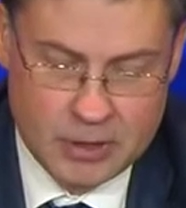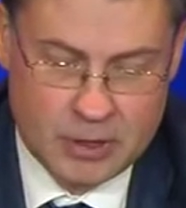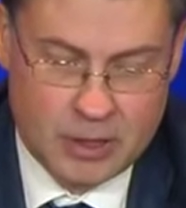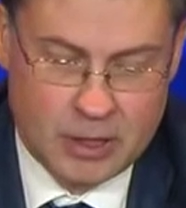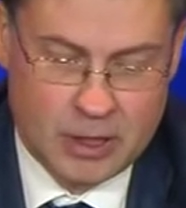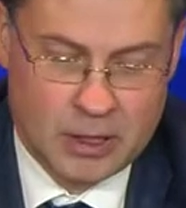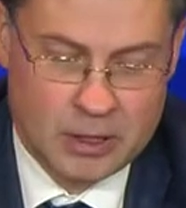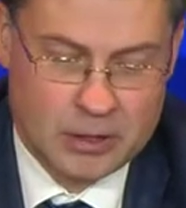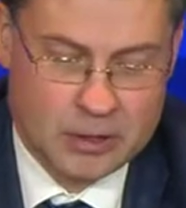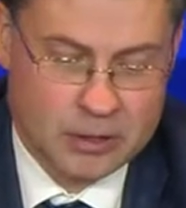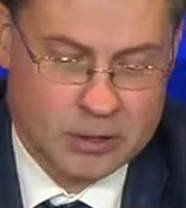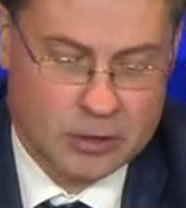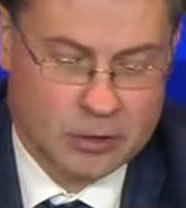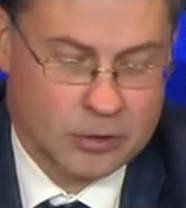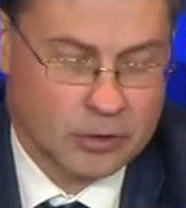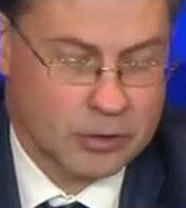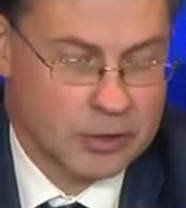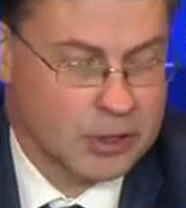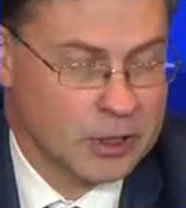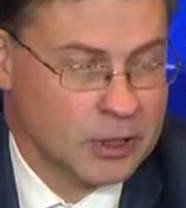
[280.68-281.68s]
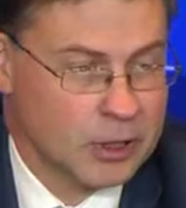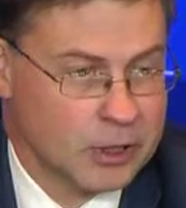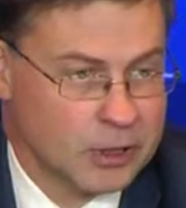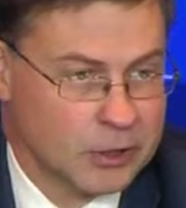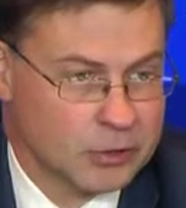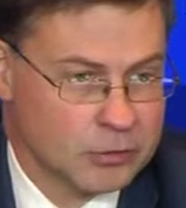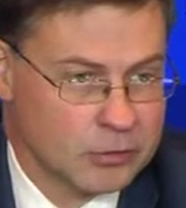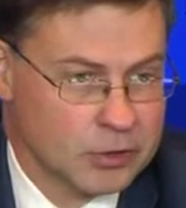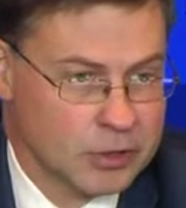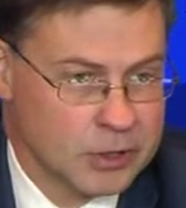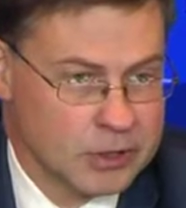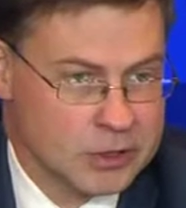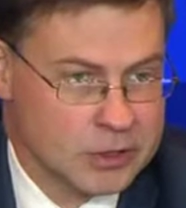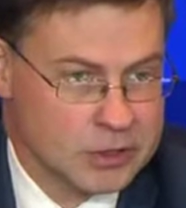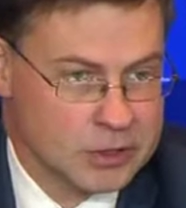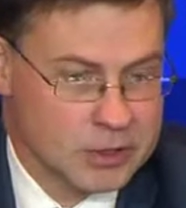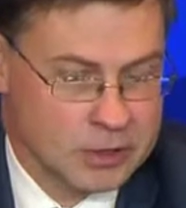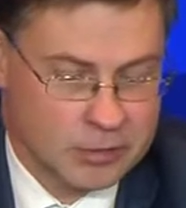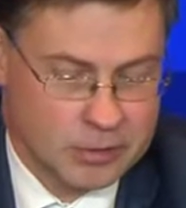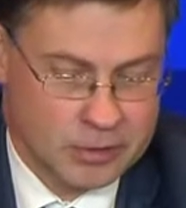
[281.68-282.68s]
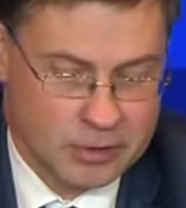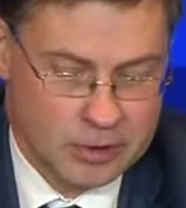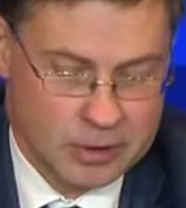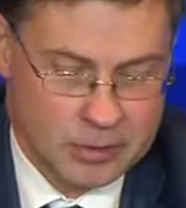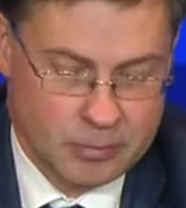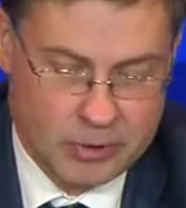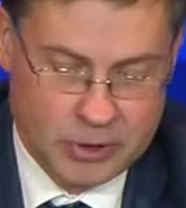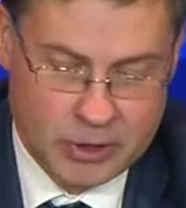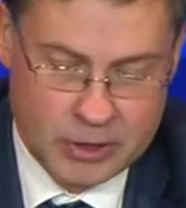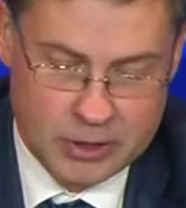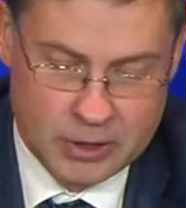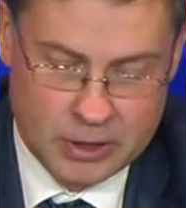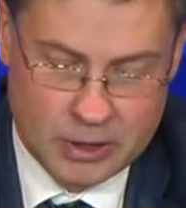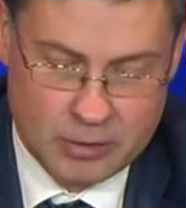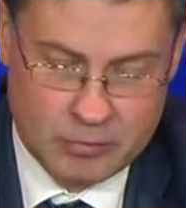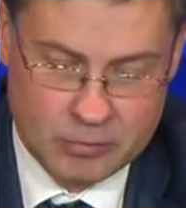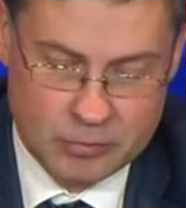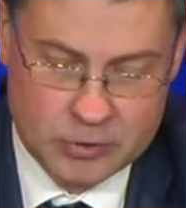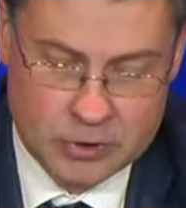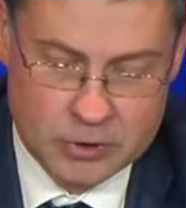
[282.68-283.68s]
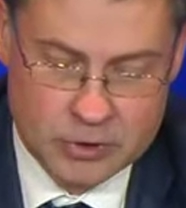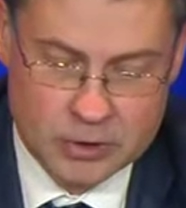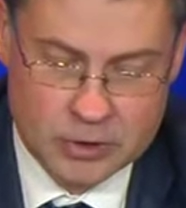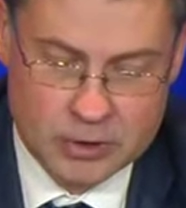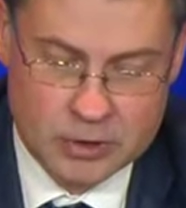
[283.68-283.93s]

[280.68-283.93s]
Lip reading: And regarding today's debate, I would